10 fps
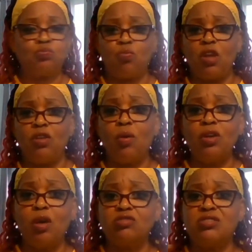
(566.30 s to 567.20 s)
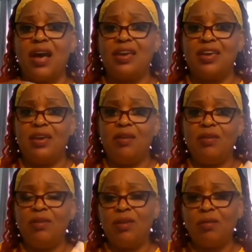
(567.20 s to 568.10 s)
You know, in your psyche.
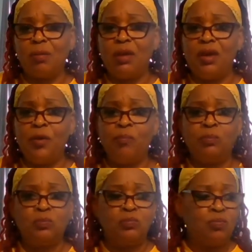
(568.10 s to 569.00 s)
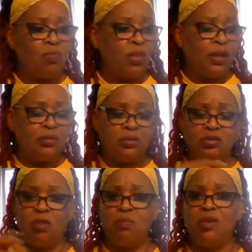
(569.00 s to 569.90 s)
You know what I mean?
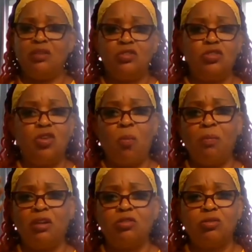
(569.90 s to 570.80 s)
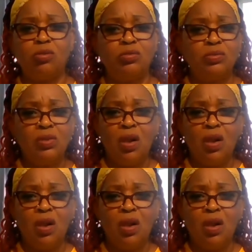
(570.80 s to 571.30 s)
Your mental.